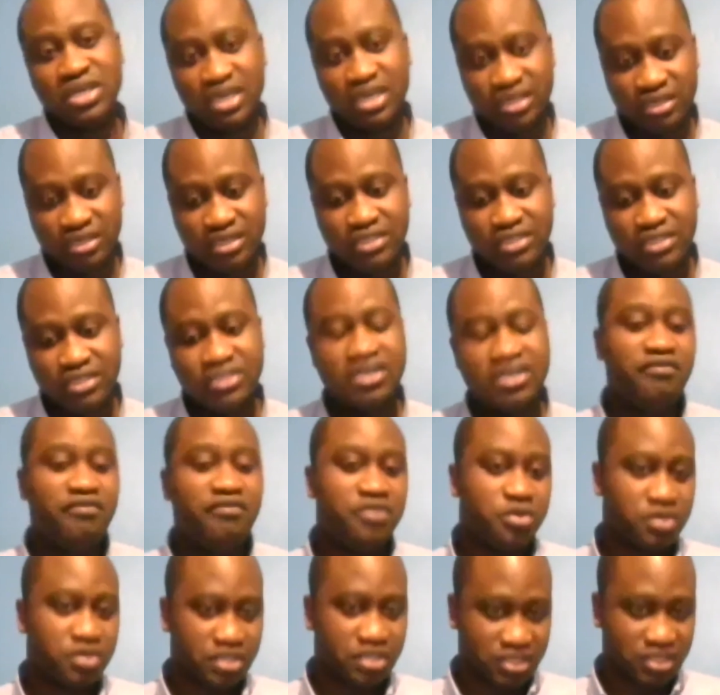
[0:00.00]
The
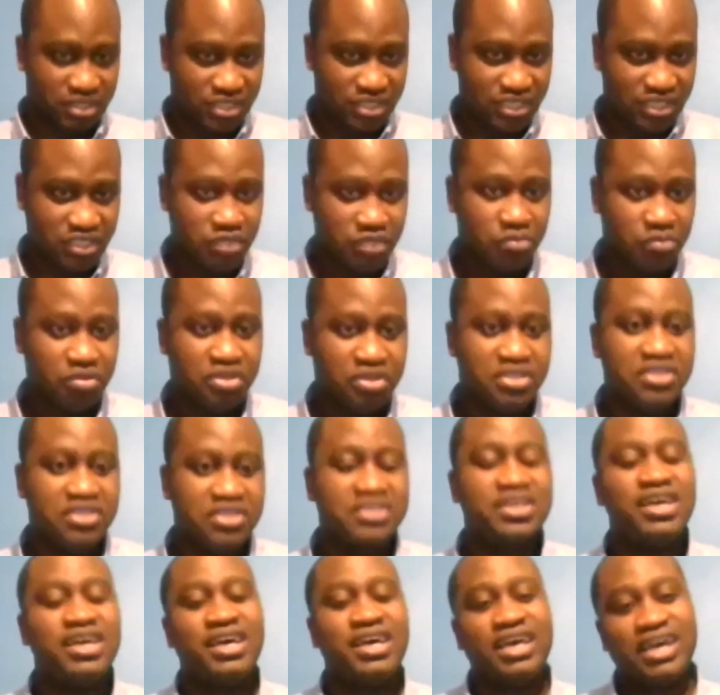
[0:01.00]
interviewing takes
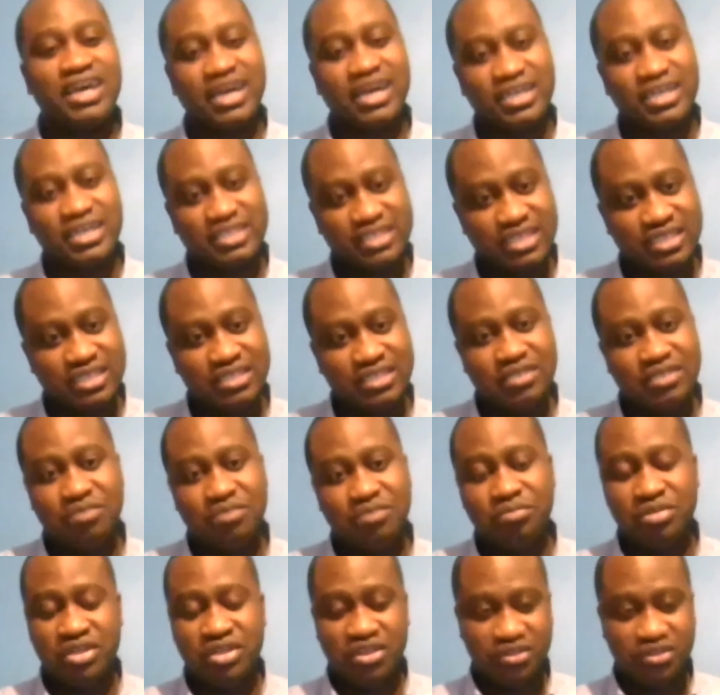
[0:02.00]
place, and then the
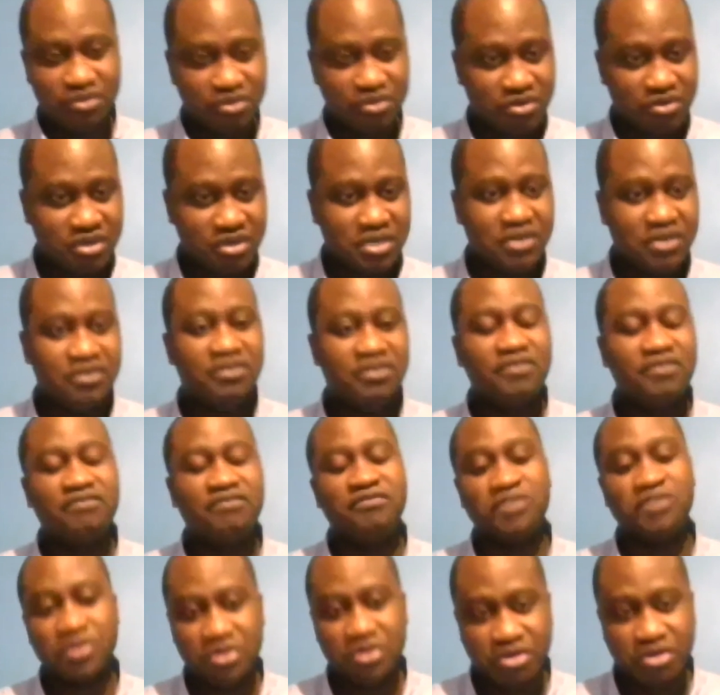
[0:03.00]
plethora of
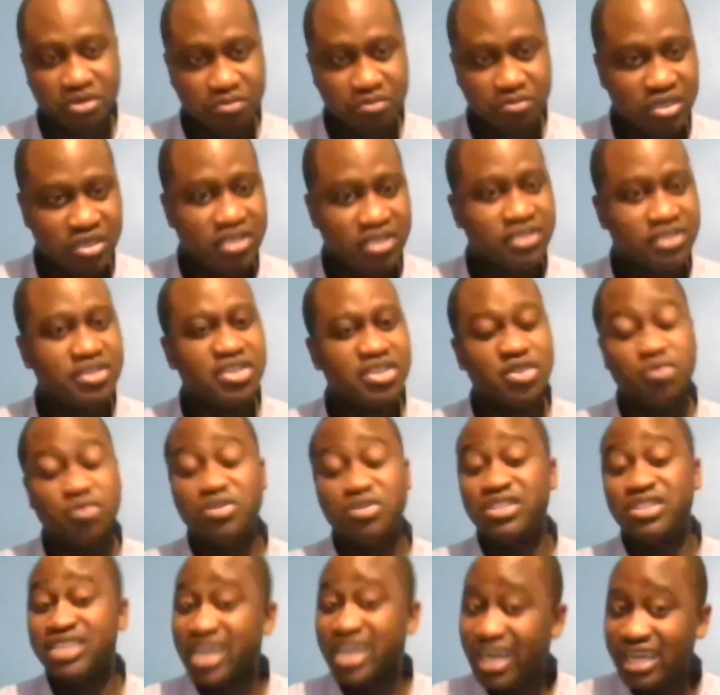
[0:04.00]
vulnerabilities,
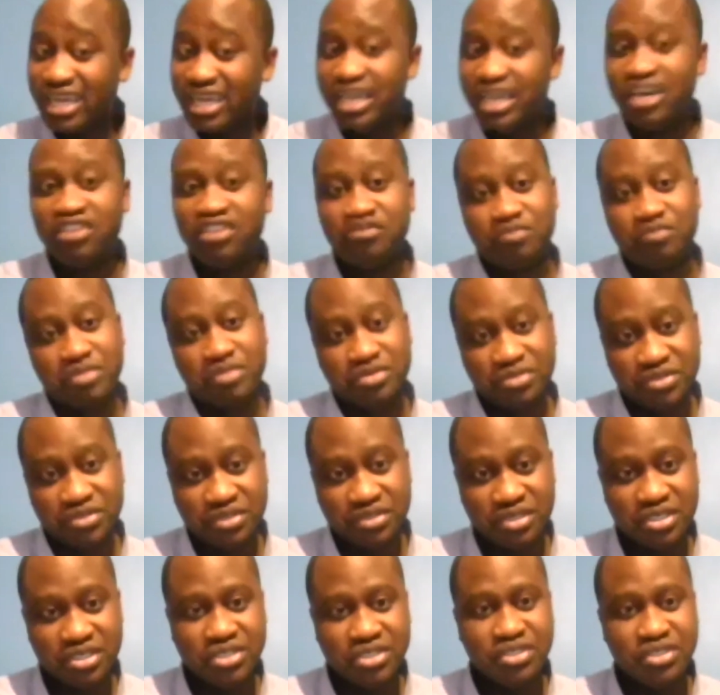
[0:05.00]
which I have been
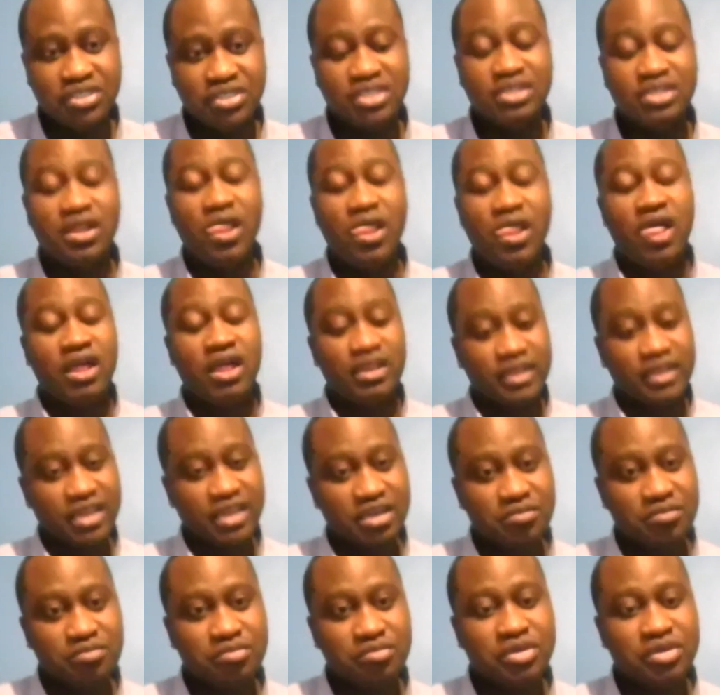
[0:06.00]
researching,
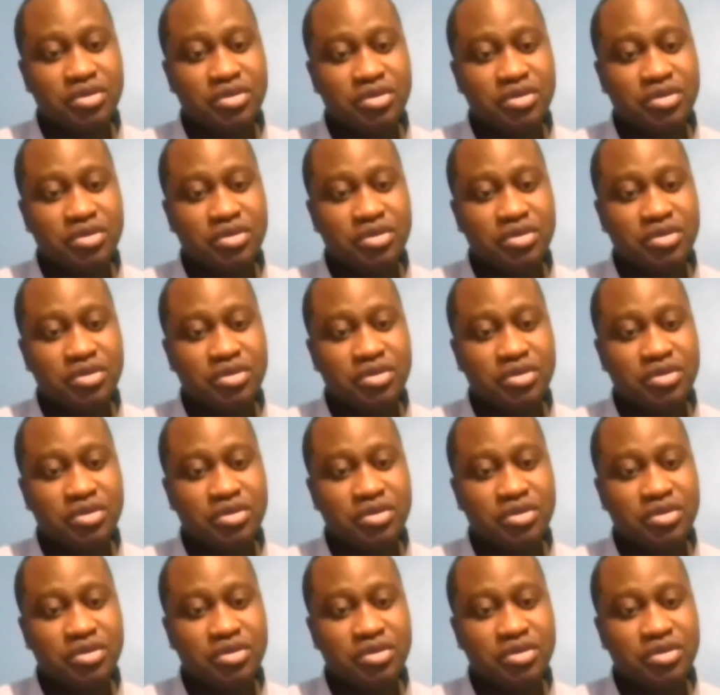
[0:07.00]
then